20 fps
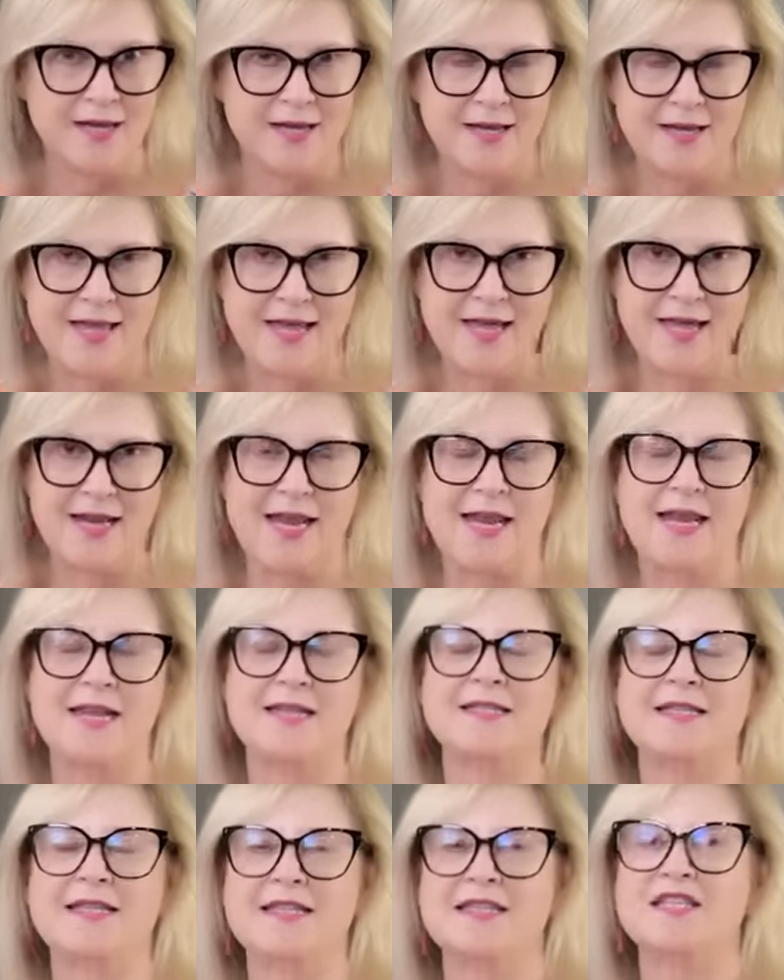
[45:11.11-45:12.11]
again, it
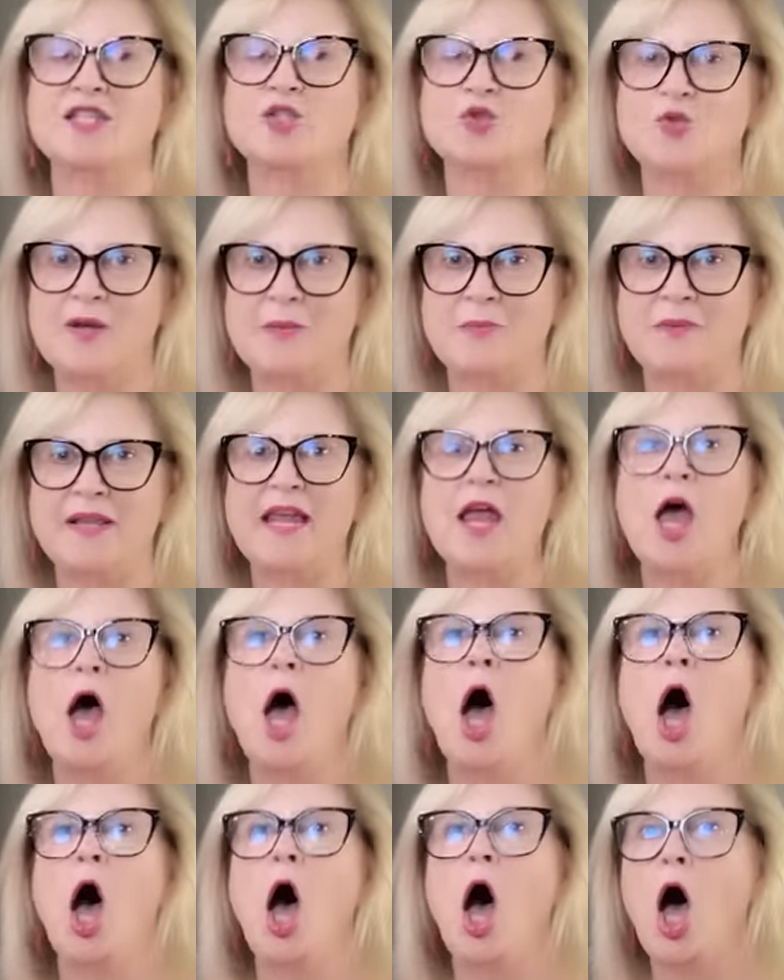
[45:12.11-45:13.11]
is extremely
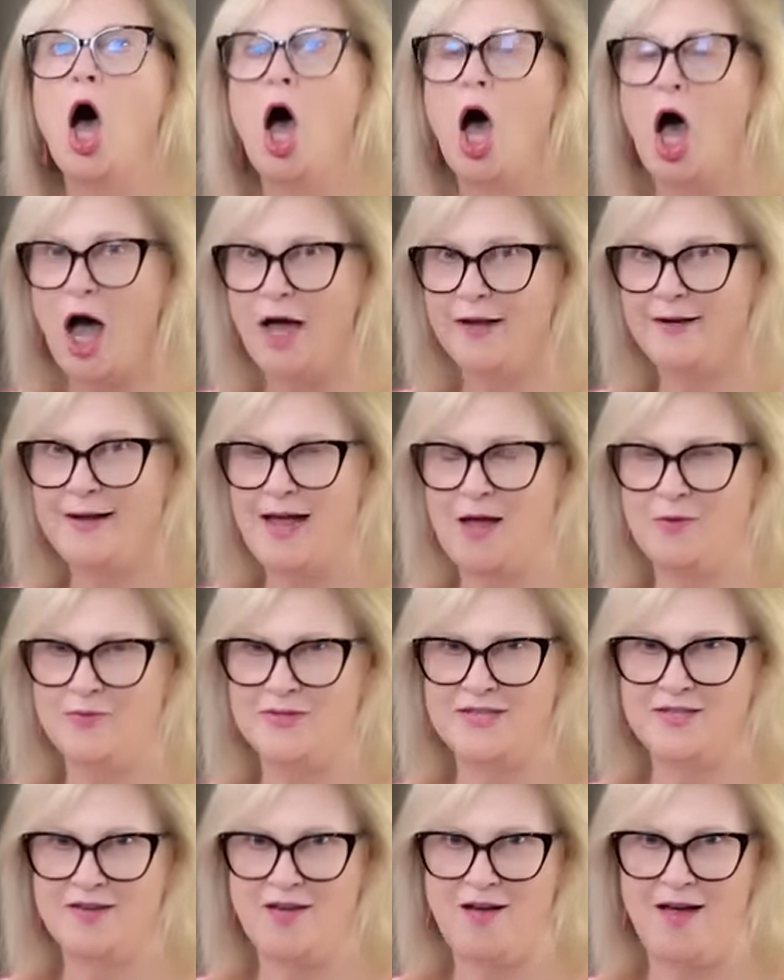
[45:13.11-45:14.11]
hot
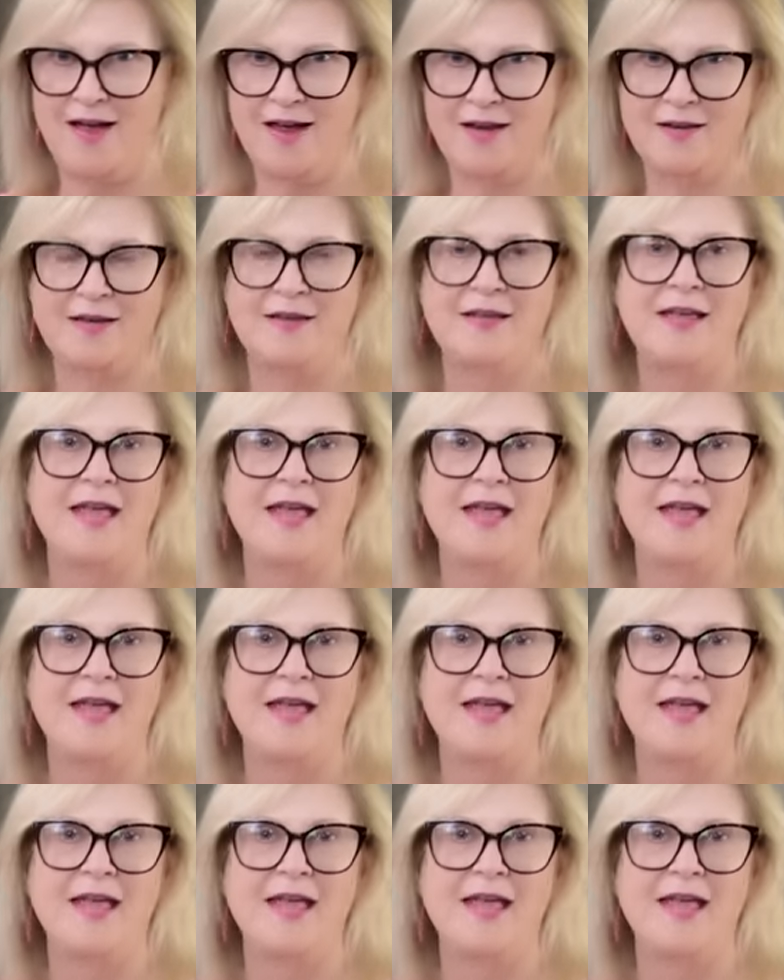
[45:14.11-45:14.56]
outside,